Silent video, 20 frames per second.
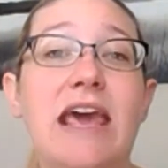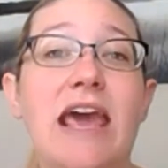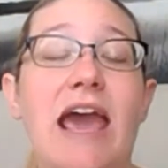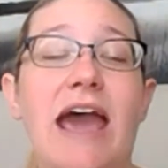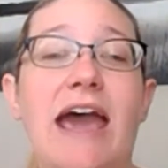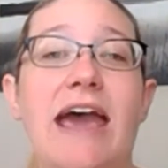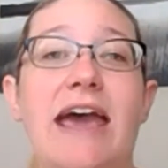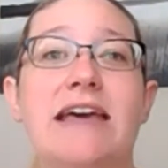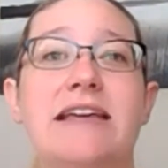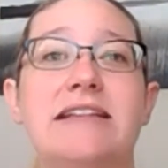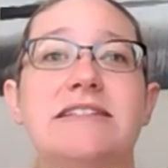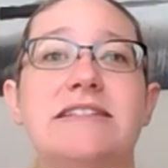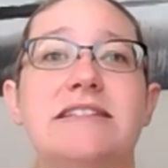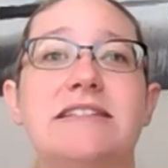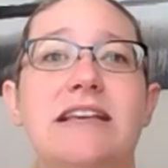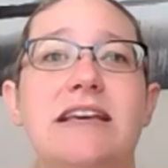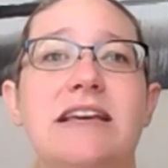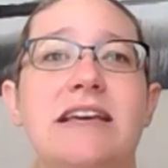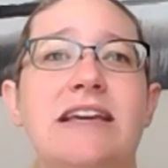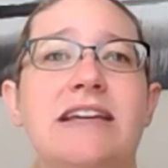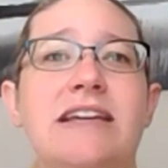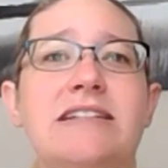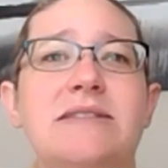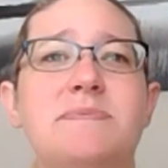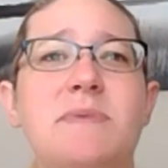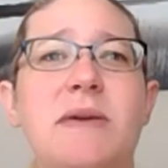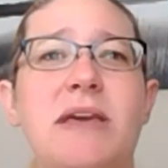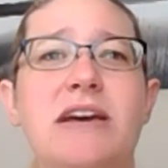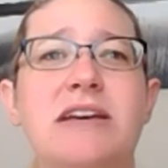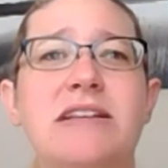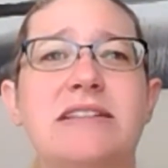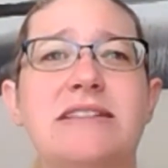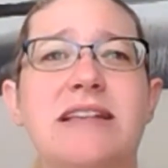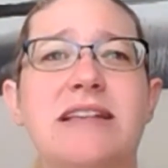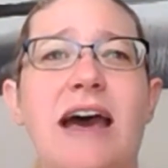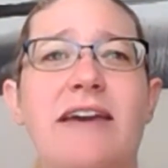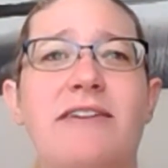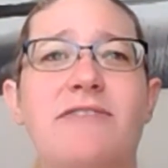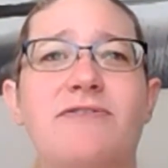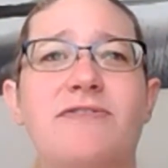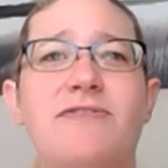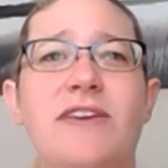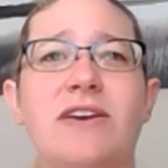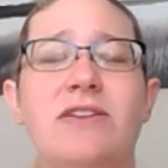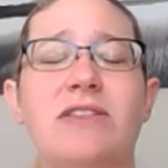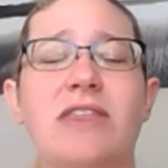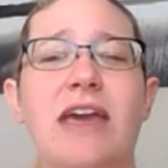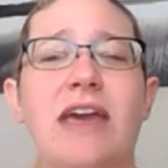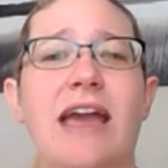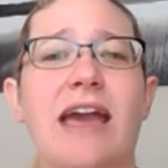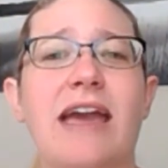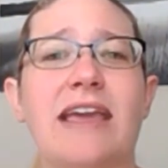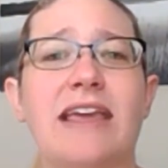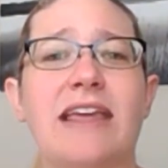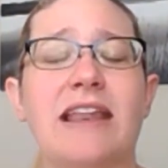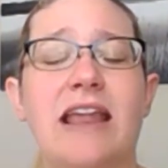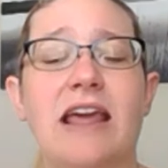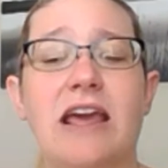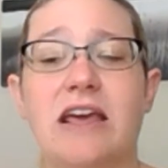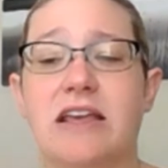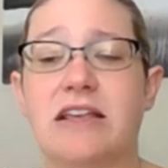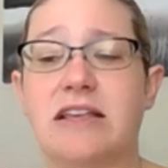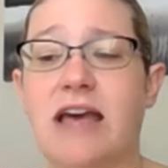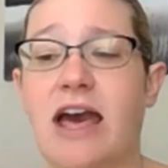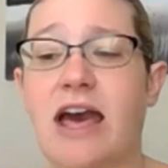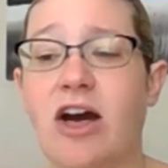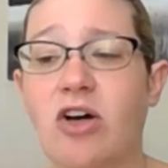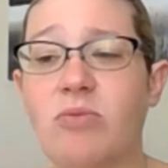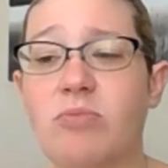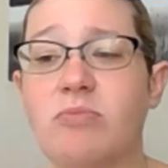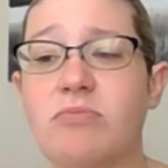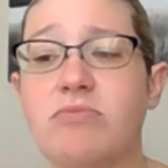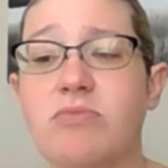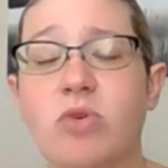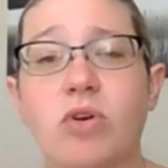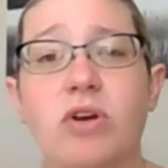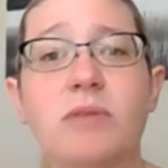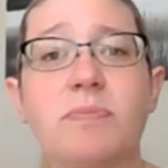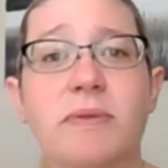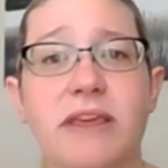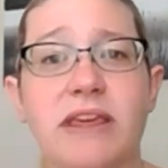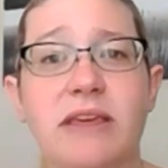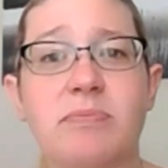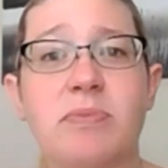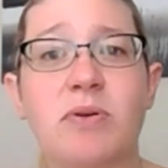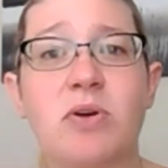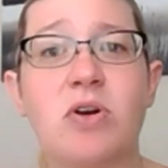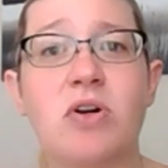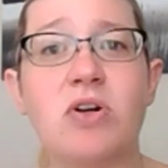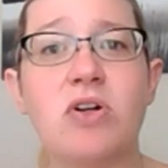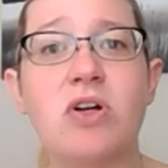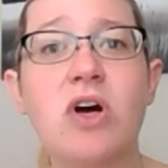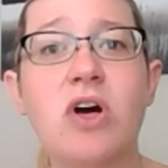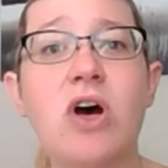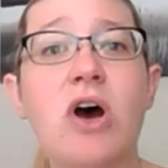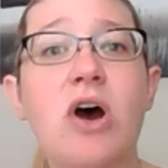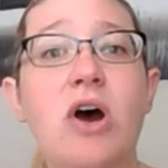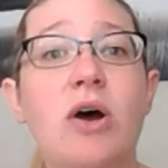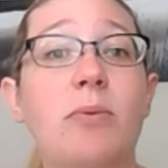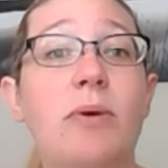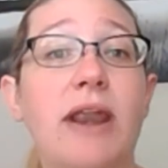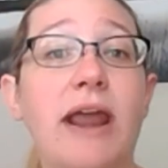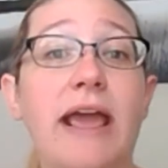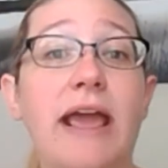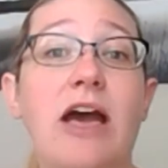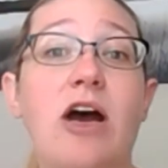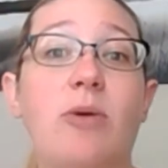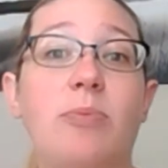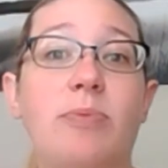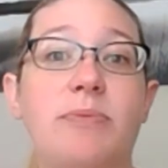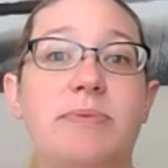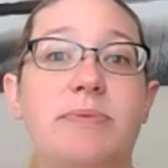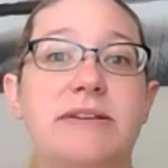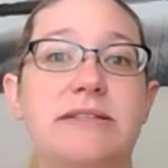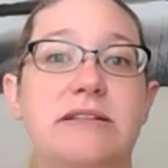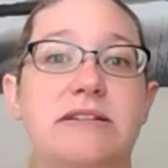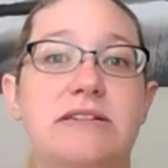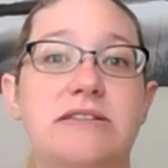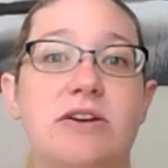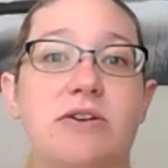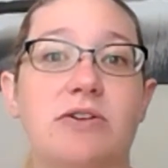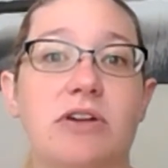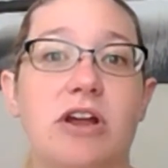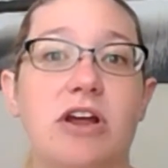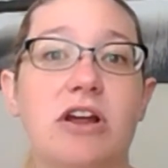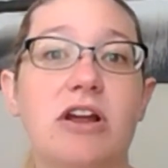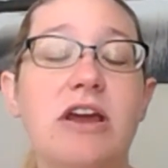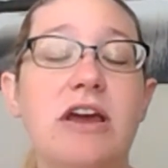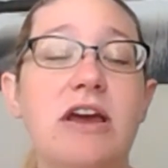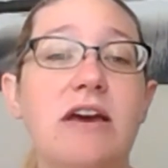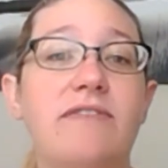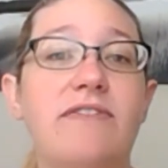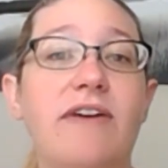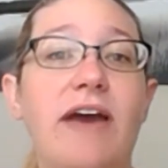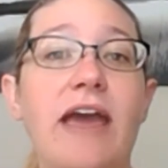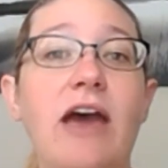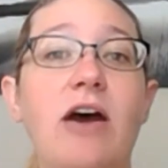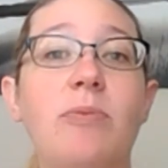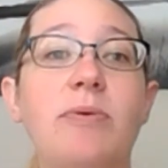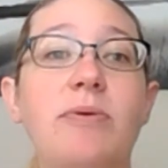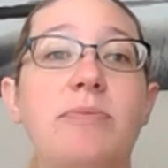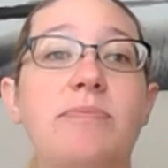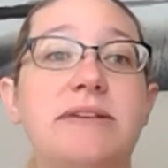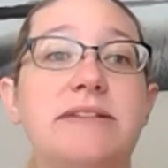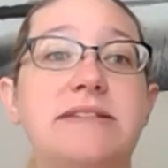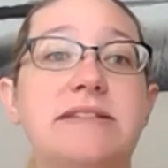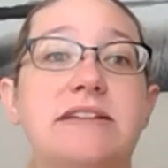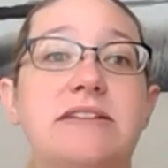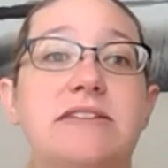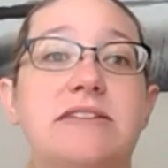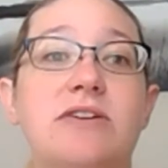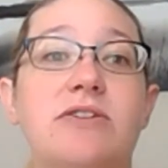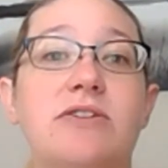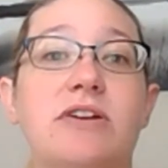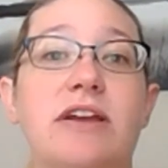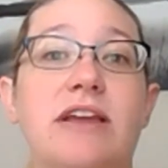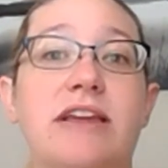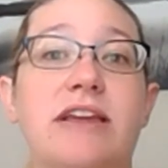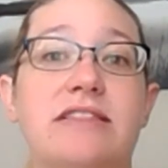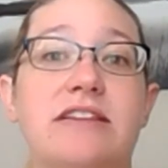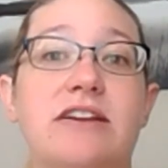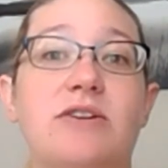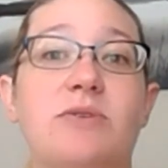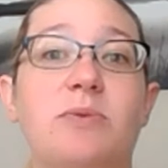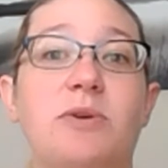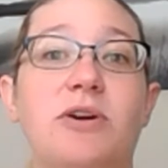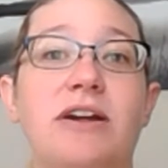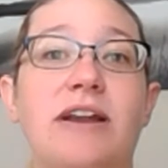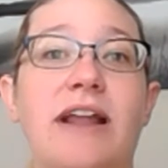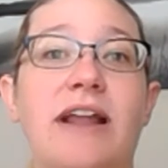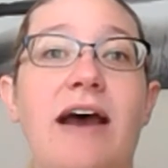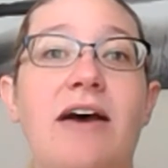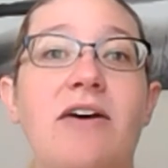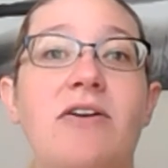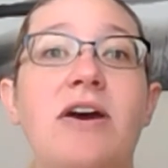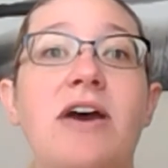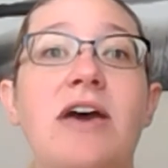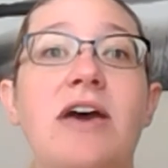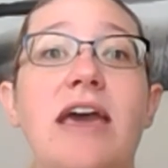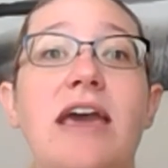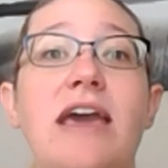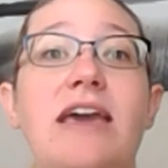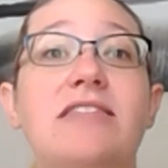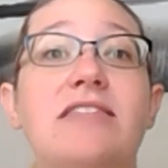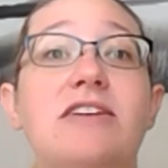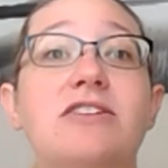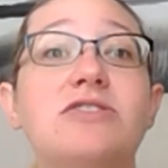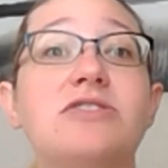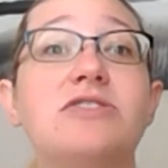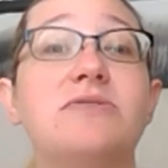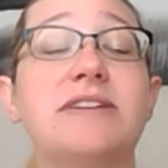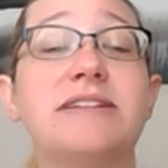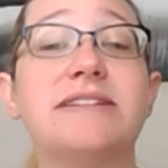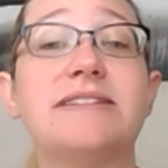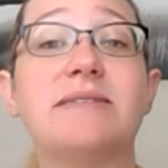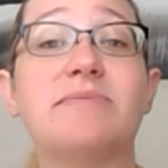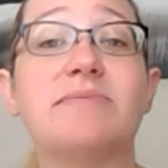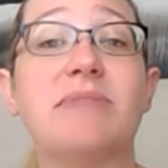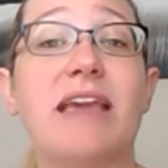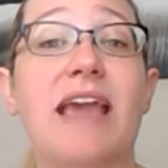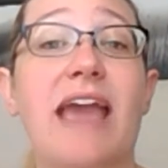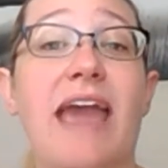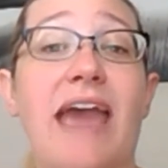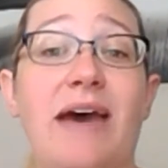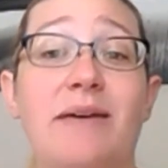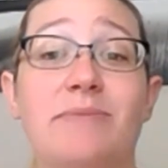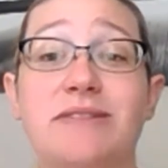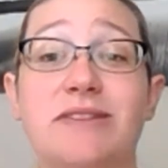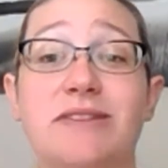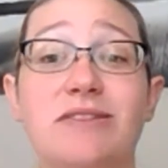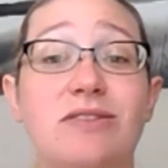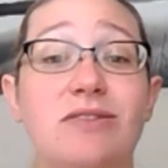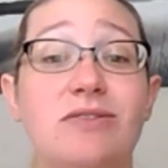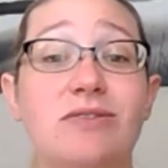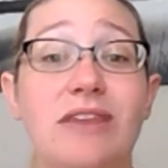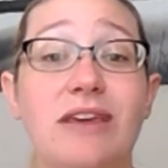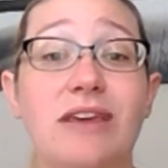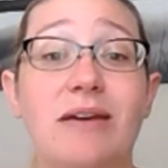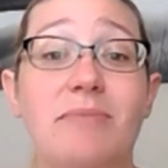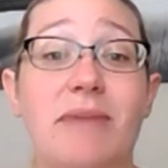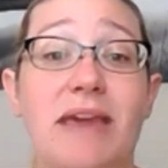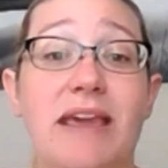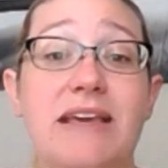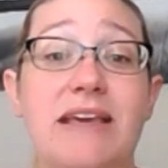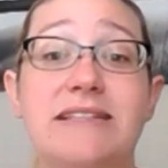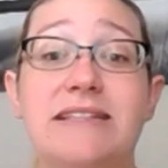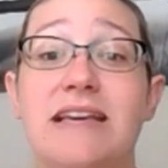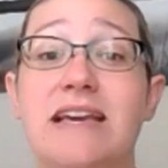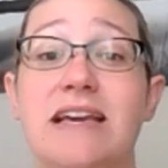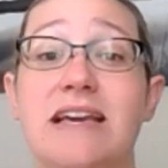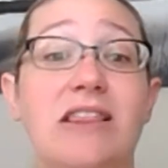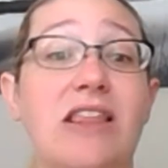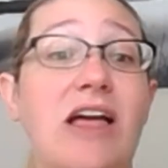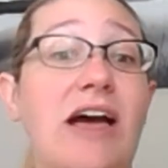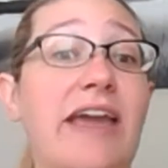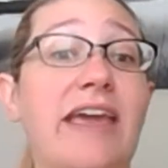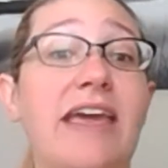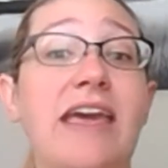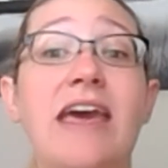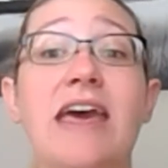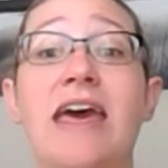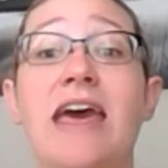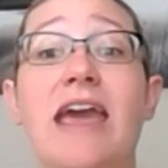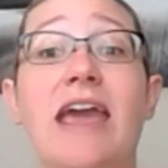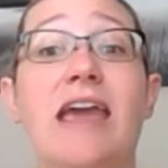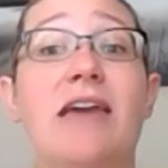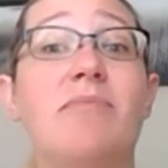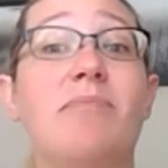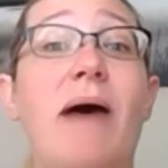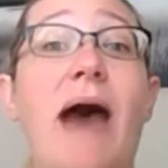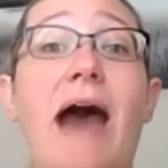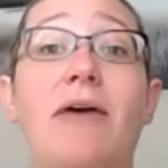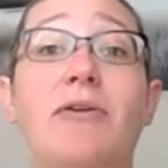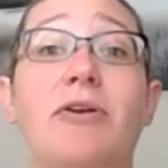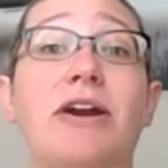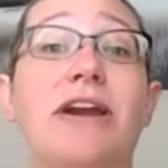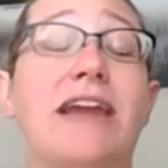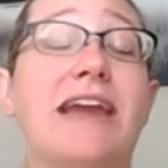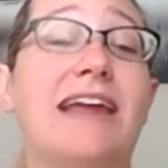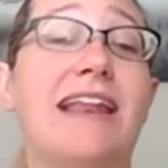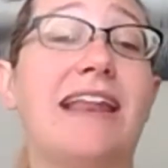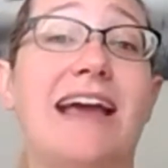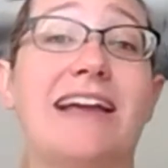And it's because I feel like I can help more people when I help a business owner. If I help a business owner get their word out and they're doing something absolutely amazing, like empowering and